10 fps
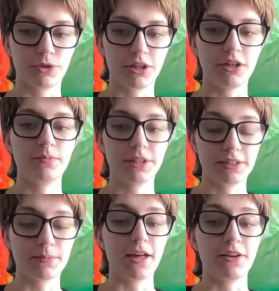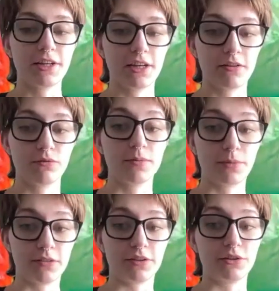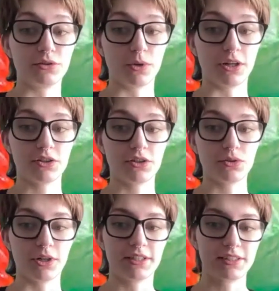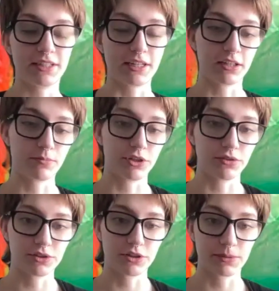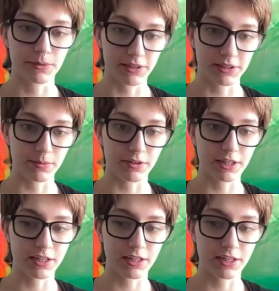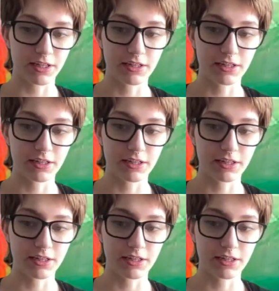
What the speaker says: rural municipality of Wood Buffalo's work towards extended producer responsibility?